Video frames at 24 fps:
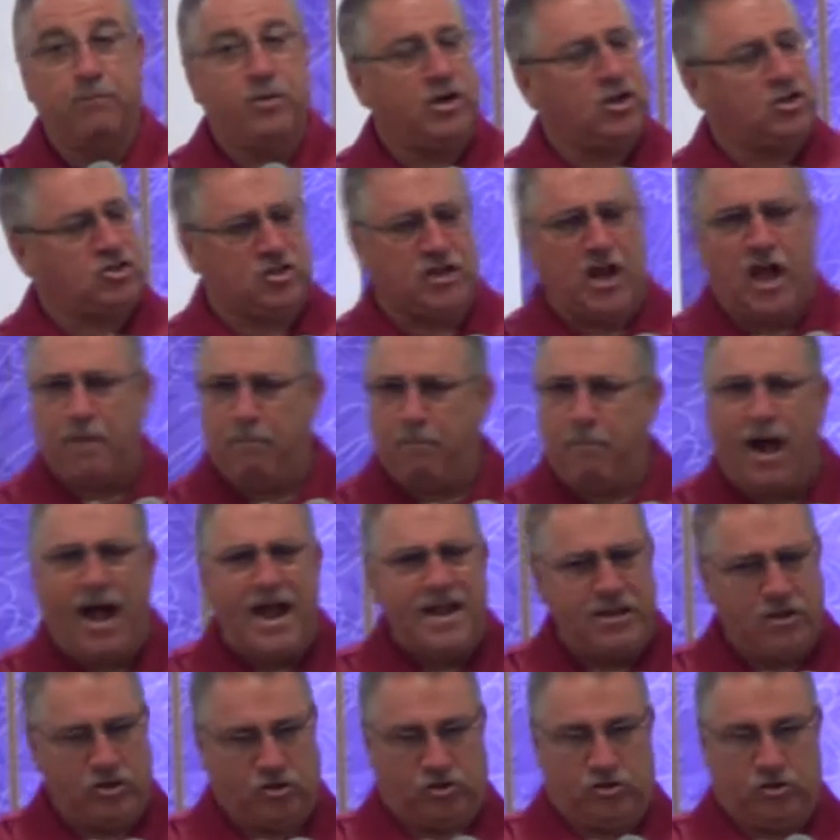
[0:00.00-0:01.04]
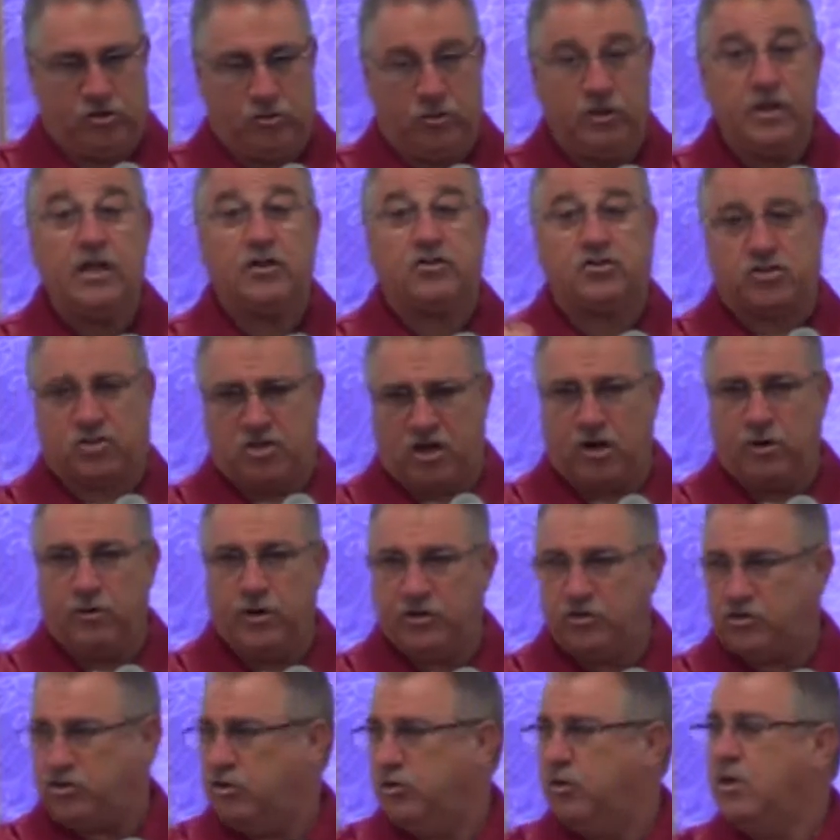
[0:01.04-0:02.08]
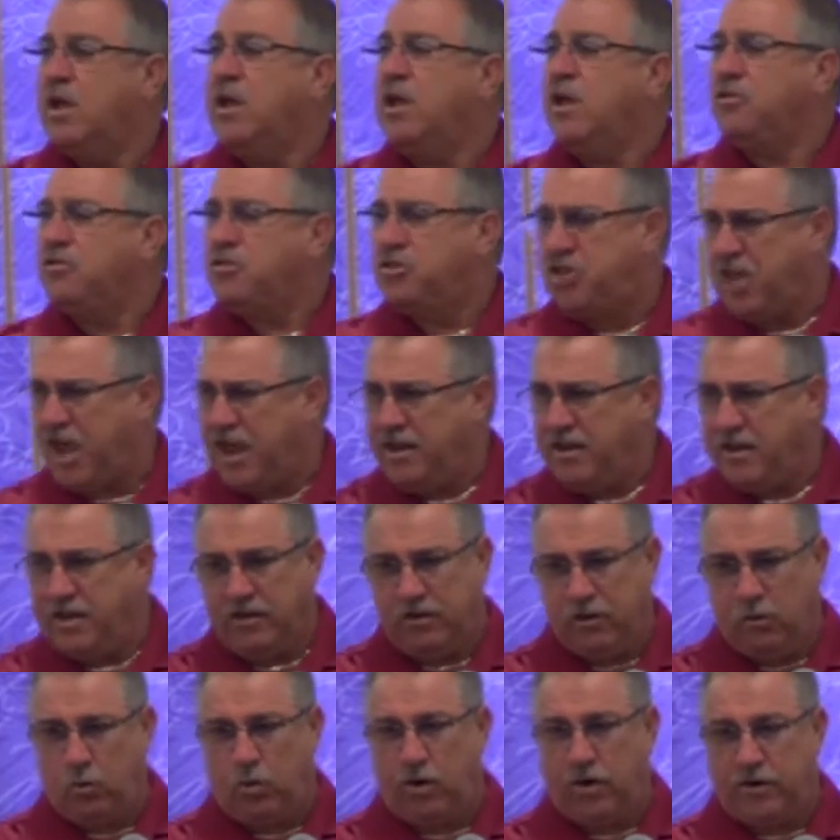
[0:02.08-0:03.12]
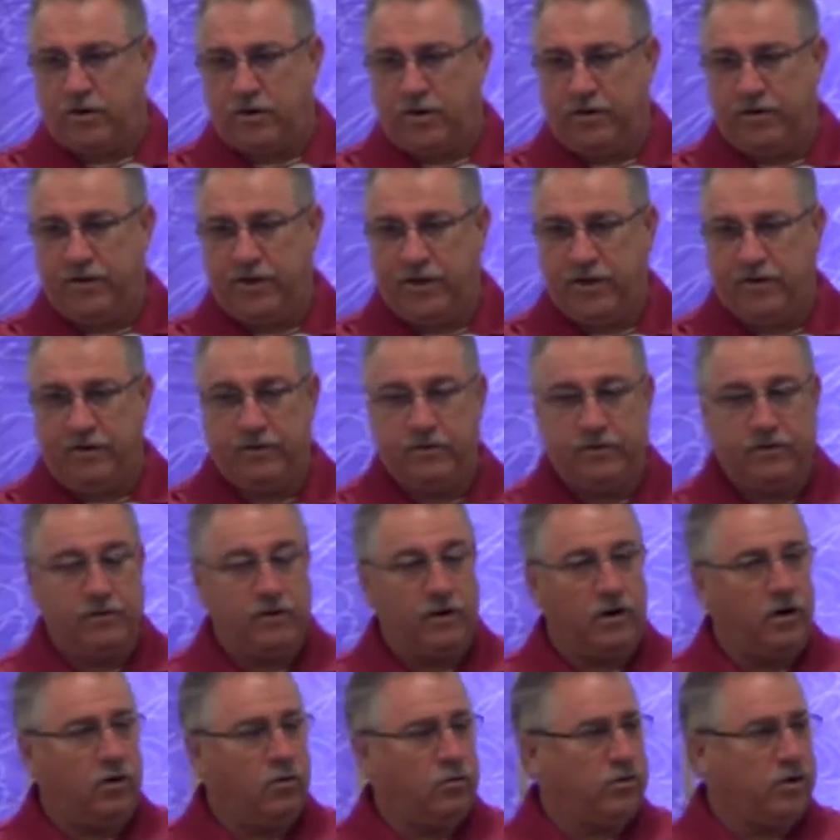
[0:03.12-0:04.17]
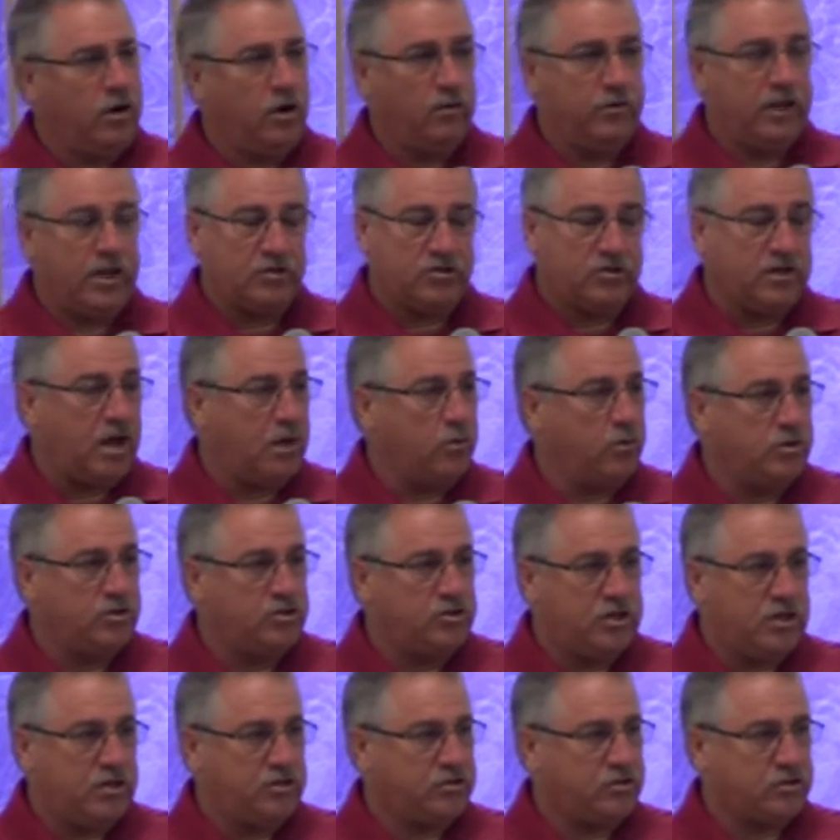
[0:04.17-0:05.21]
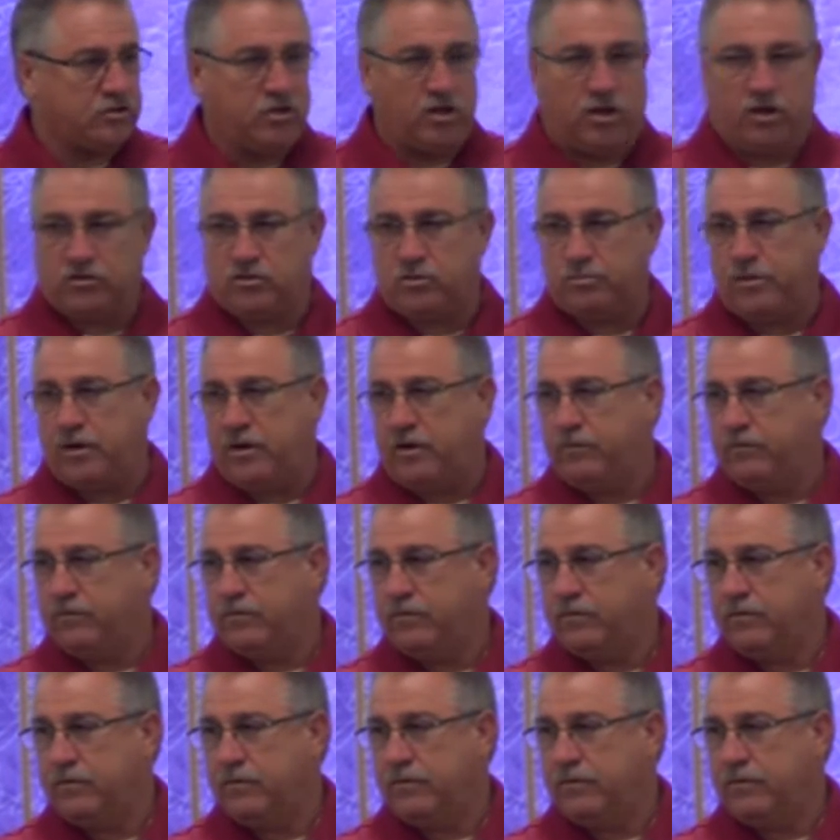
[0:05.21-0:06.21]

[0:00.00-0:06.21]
But it's not my issue. It's their issue. They need to work on that. Oh no, that's not what Jesus talks about.